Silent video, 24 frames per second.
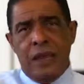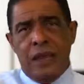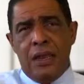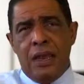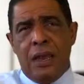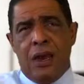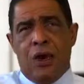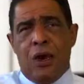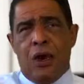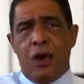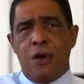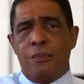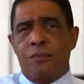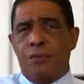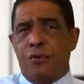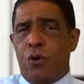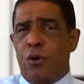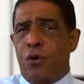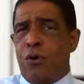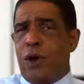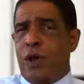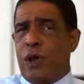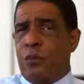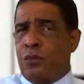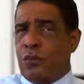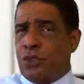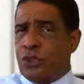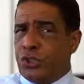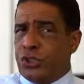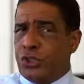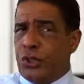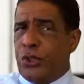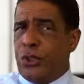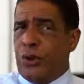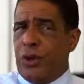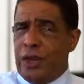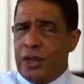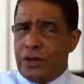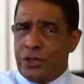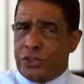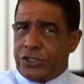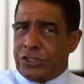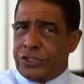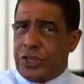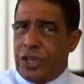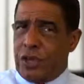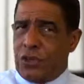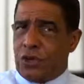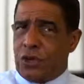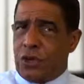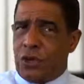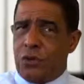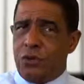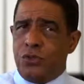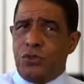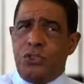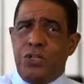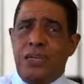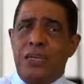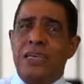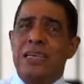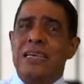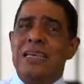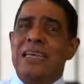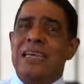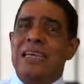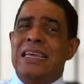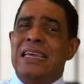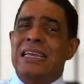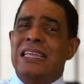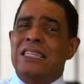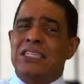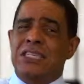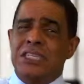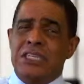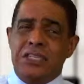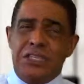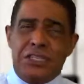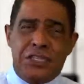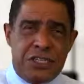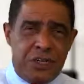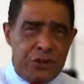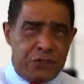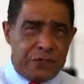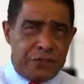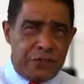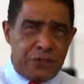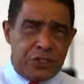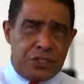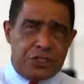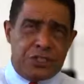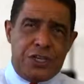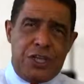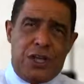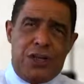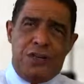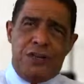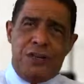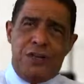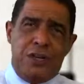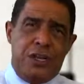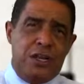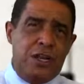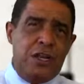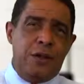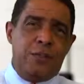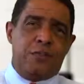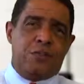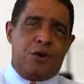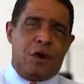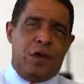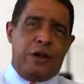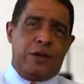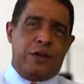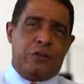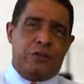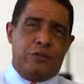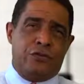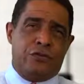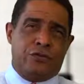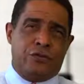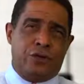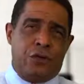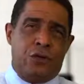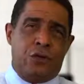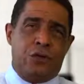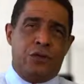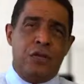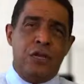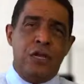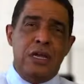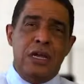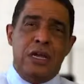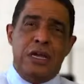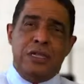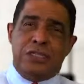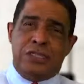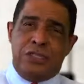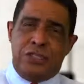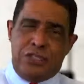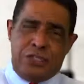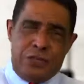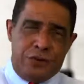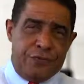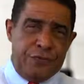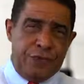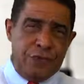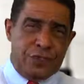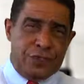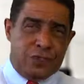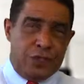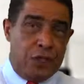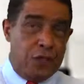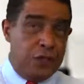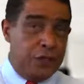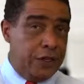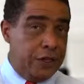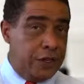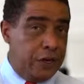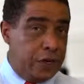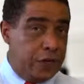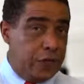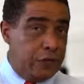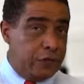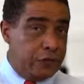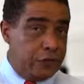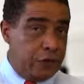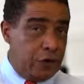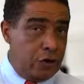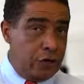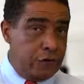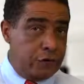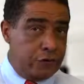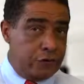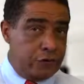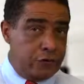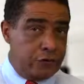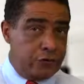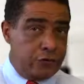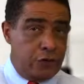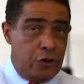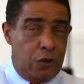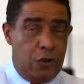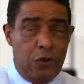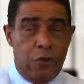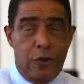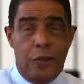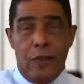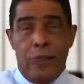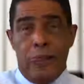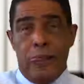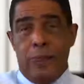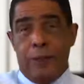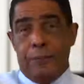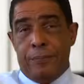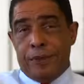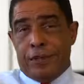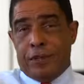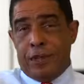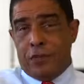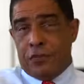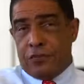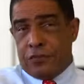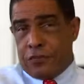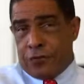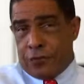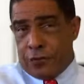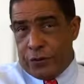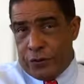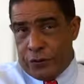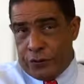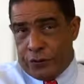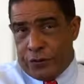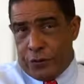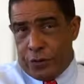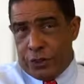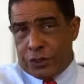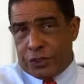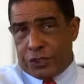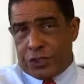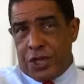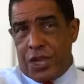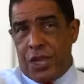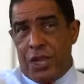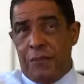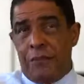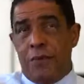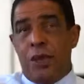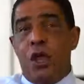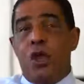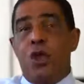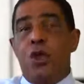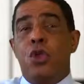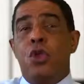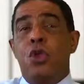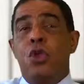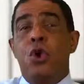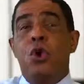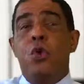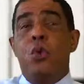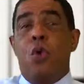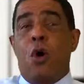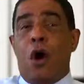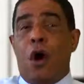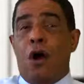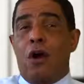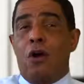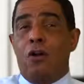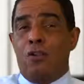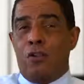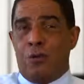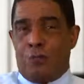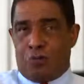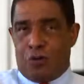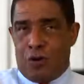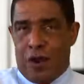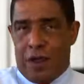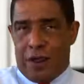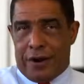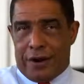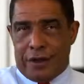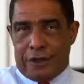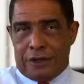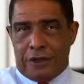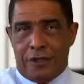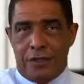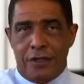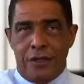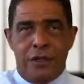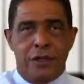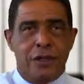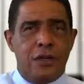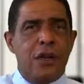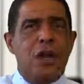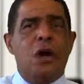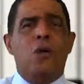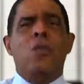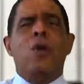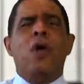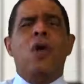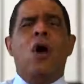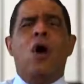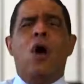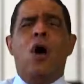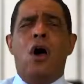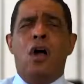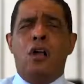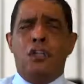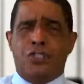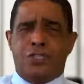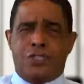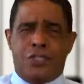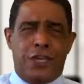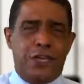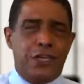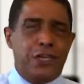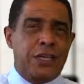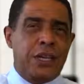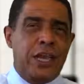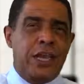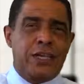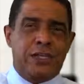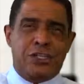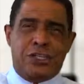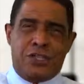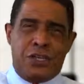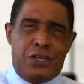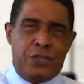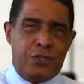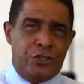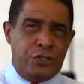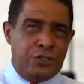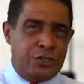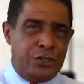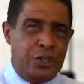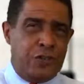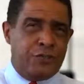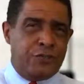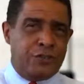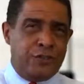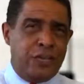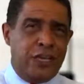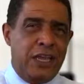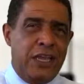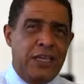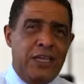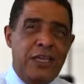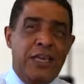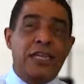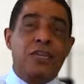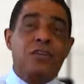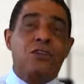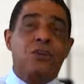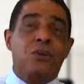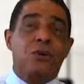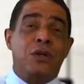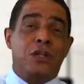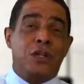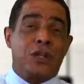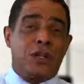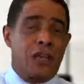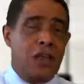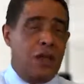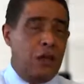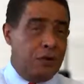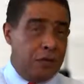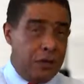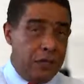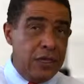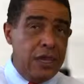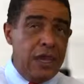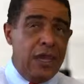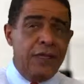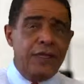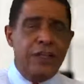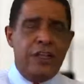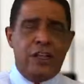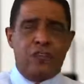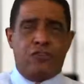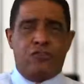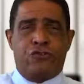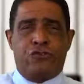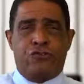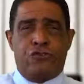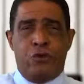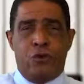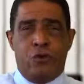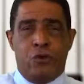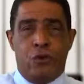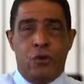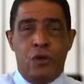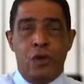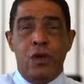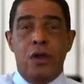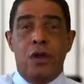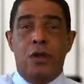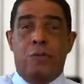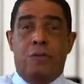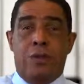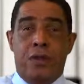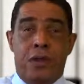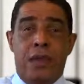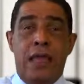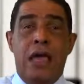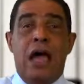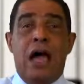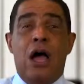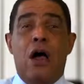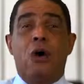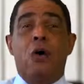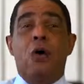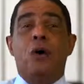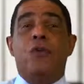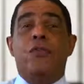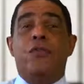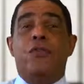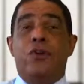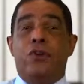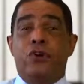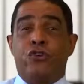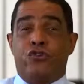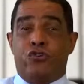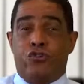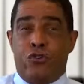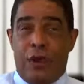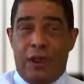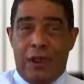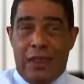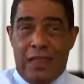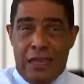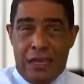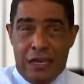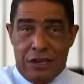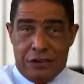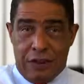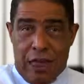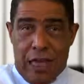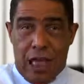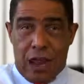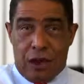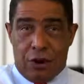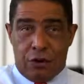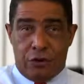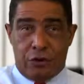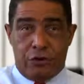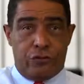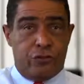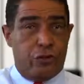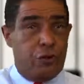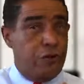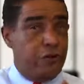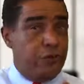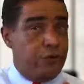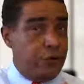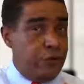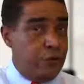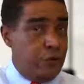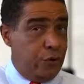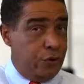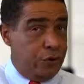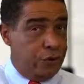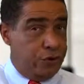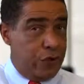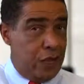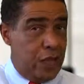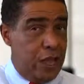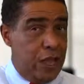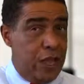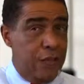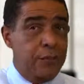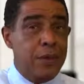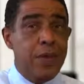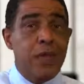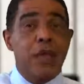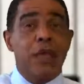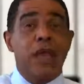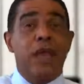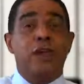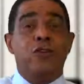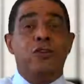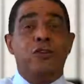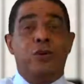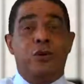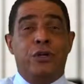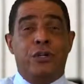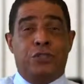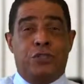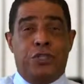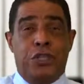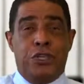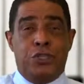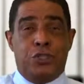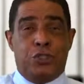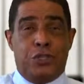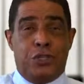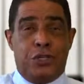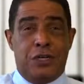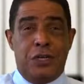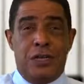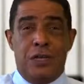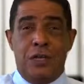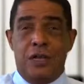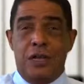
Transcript: Now, our program will show you how to sell coaching. It is a different sell than any product you've sold. It's a different sell than any service you sold. Because for the first time, you are the product. Now, we all say you got to sell yourself to get into an account, and that's true. But now, they're trading dollars for your time and your attention.